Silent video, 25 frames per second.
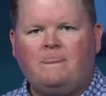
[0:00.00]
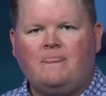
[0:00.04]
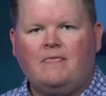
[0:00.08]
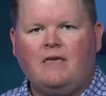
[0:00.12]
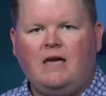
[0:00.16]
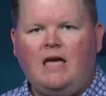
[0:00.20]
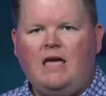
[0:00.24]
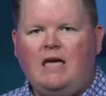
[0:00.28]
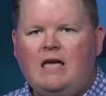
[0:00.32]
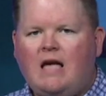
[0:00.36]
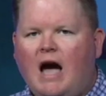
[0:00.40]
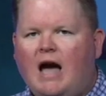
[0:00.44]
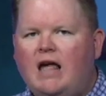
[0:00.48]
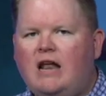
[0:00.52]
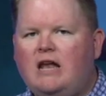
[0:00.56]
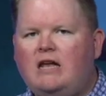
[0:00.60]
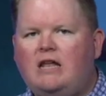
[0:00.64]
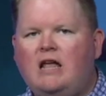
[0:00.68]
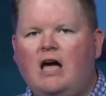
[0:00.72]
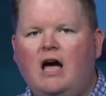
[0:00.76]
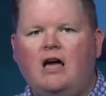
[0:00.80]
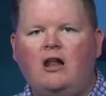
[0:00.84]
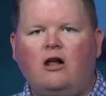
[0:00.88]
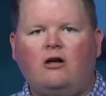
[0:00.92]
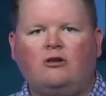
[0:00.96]
He got it
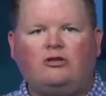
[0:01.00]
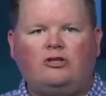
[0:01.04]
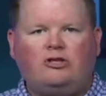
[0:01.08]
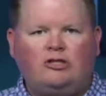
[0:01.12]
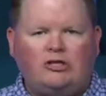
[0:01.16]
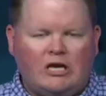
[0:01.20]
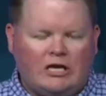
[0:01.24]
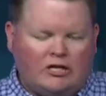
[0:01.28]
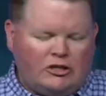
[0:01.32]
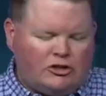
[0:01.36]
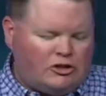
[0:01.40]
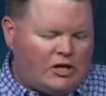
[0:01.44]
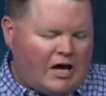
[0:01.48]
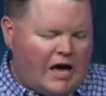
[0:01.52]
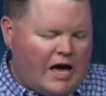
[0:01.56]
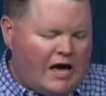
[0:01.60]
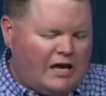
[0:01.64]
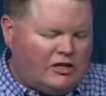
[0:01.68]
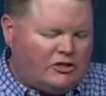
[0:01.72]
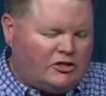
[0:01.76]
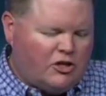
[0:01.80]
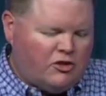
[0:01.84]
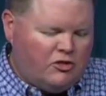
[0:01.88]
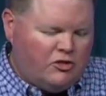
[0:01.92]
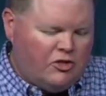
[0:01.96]
done on six
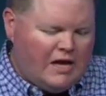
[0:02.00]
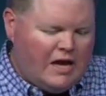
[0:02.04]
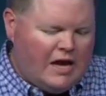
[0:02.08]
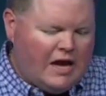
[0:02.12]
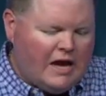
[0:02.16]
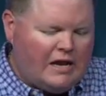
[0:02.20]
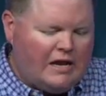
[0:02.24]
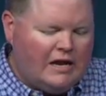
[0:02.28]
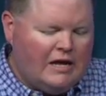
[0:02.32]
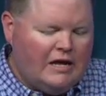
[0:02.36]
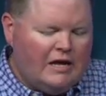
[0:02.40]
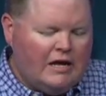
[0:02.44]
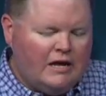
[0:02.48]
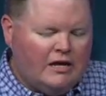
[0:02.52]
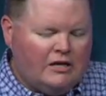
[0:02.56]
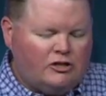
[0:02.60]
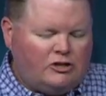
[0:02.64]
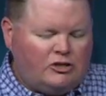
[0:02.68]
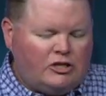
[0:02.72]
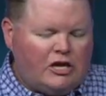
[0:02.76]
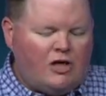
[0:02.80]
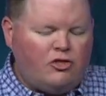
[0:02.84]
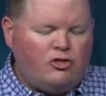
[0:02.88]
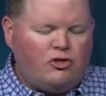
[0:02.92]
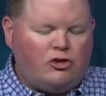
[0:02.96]
days and then
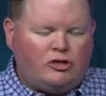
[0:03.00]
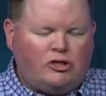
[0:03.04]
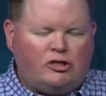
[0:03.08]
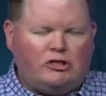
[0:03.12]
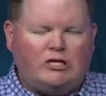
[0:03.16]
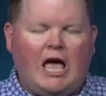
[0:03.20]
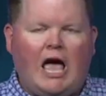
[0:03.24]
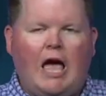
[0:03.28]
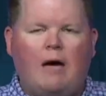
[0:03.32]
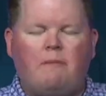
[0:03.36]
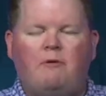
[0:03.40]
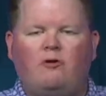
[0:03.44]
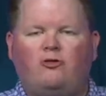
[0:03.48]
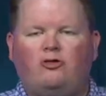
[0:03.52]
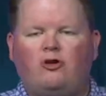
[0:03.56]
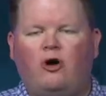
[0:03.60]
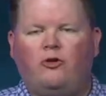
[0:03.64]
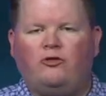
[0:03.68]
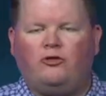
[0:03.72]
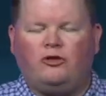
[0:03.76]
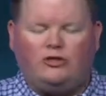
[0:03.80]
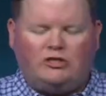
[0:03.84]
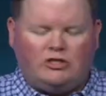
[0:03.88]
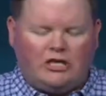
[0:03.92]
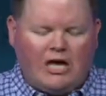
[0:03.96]
set the Sabbath
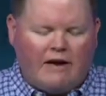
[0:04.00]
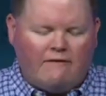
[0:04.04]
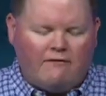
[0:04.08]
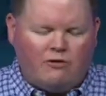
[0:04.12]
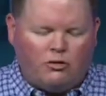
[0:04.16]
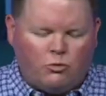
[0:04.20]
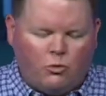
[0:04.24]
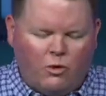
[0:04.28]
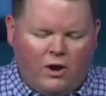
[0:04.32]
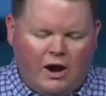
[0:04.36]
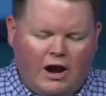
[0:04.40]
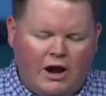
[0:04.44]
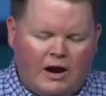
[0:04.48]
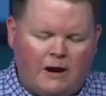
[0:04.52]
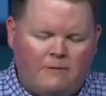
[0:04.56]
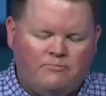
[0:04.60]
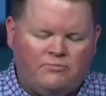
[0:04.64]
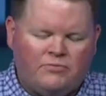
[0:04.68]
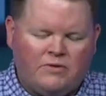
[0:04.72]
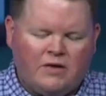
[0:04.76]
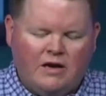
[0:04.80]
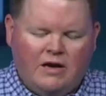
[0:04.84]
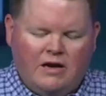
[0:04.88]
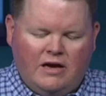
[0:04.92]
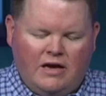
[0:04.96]
on the seventh, where
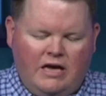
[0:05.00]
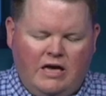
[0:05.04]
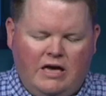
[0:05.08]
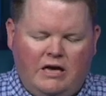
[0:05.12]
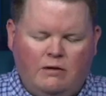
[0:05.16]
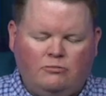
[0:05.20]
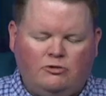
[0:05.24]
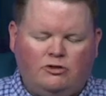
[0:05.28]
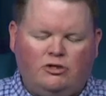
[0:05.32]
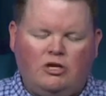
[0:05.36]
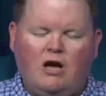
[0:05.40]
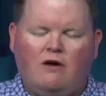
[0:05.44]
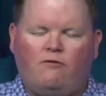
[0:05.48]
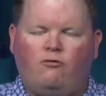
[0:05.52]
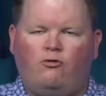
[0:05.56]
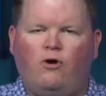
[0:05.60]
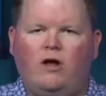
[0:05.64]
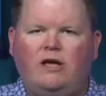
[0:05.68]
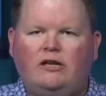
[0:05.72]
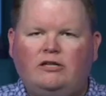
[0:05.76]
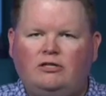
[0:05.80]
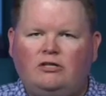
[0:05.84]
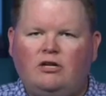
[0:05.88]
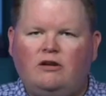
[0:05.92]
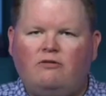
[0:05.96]
he himself
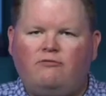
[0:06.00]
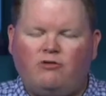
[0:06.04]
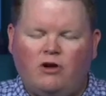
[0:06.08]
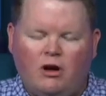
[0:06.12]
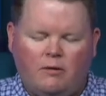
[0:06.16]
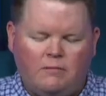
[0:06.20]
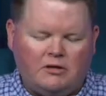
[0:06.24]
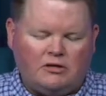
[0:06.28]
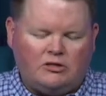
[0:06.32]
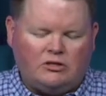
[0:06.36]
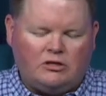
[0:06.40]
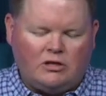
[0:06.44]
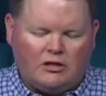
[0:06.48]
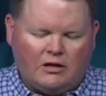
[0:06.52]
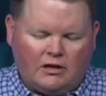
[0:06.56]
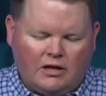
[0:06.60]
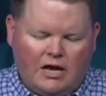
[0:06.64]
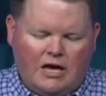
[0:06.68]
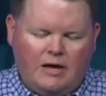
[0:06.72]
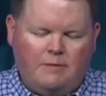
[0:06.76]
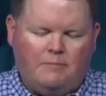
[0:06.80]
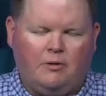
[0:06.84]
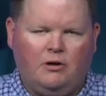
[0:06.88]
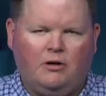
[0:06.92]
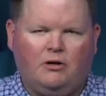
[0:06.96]
rested from his
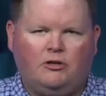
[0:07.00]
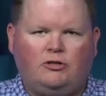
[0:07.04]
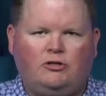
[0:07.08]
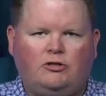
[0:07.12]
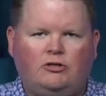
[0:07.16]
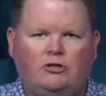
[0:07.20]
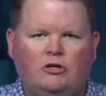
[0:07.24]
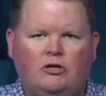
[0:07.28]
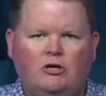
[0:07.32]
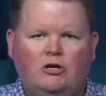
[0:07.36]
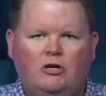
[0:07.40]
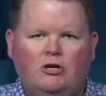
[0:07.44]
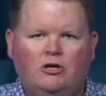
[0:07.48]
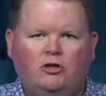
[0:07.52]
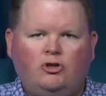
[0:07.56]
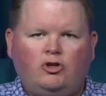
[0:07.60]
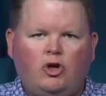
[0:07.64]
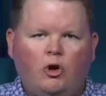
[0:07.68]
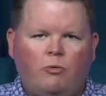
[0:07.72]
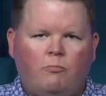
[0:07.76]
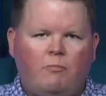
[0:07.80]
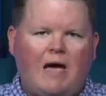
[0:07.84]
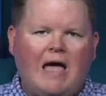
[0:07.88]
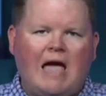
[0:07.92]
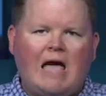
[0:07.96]
labors.
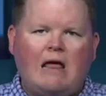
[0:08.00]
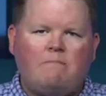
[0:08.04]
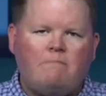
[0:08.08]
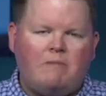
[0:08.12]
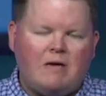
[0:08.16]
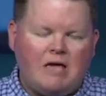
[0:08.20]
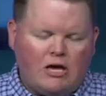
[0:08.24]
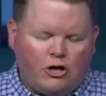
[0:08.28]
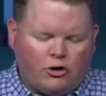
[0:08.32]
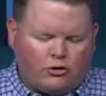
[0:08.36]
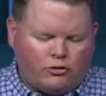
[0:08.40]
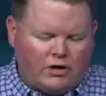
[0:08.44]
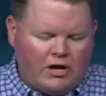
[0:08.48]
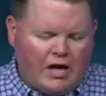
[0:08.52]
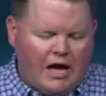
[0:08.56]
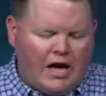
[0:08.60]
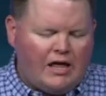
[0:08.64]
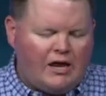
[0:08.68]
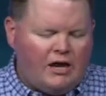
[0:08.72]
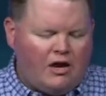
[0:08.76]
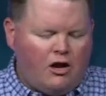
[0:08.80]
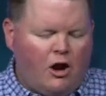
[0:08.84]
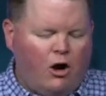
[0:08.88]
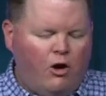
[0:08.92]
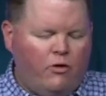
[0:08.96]
So, man being
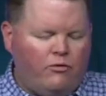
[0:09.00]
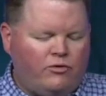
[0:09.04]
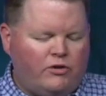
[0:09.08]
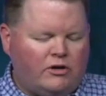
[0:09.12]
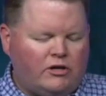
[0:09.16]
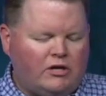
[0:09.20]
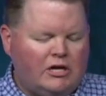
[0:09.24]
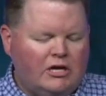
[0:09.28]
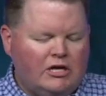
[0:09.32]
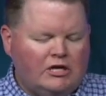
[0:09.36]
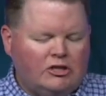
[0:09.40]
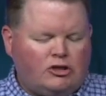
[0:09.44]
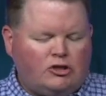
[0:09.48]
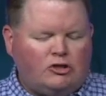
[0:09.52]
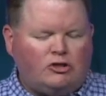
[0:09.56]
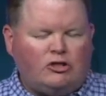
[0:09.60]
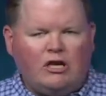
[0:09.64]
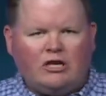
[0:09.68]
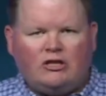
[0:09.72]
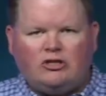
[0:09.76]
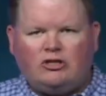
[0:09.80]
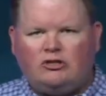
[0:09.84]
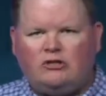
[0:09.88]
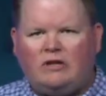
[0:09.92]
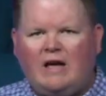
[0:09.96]
created on the
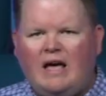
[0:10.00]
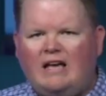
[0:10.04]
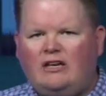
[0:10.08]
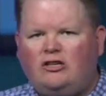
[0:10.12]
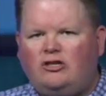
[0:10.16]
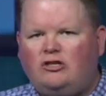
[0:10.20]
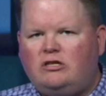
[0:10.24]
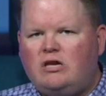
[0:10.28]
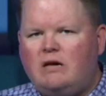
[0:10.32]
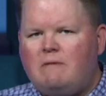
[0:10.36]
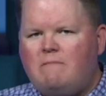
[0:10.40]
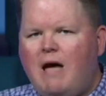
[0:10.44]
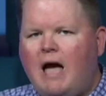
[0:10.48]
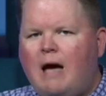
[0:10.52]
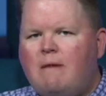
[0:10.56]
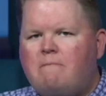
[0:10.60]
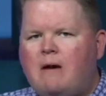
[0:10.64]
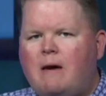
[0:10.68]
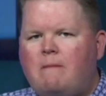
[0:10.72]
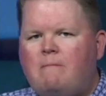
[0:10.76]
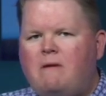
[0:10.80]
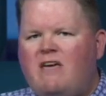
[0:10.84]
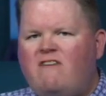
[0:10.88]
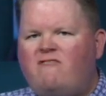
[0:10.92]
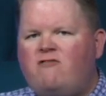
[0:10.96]
sixth day, somehow,
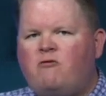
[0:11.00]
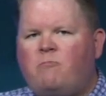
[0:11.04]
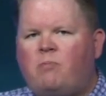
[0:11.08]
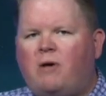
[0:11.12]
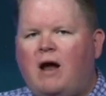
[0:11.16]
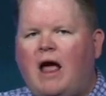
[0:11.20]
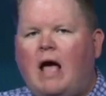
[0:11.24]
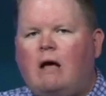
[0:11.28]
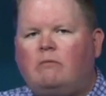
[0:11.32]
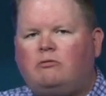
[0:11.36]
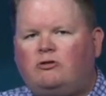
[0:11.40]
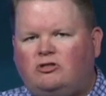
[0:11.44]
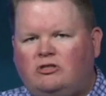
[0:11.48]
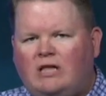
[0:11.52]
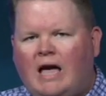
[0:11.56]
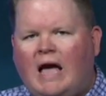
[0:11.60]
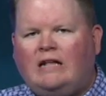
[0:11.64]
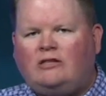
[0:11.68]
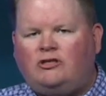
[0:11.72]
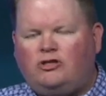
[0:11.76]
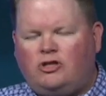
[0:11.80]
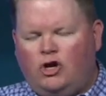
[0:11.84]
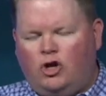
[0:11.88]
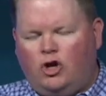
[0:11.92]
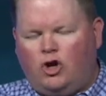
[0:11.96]
maybe even perhaps
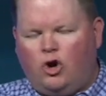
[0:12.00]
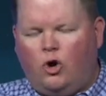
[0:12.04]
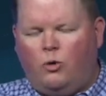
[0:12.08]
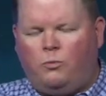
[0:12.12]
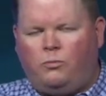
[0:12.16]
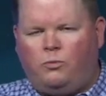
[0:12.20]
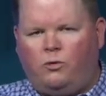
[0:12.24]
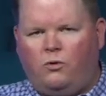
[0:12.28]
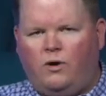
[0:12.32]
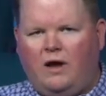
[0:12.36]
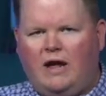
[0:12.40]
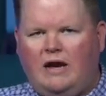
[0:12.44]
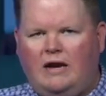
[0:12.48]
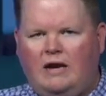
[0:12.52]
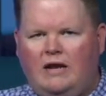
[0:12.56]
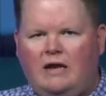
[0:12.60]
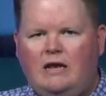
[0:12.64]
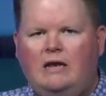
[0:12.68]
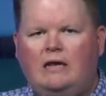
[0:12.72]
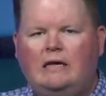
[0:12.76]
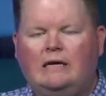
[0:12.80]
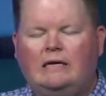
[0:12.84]
that's incorporated